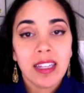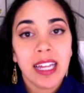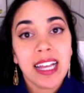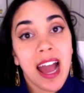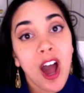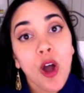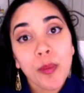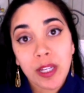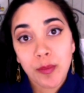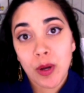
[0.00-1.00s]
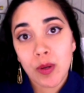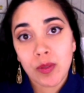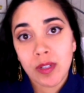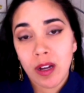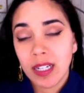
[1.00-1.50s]
like how many
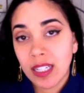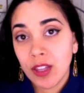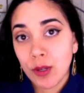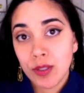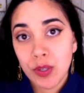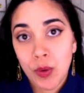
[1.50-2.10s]
bones are in those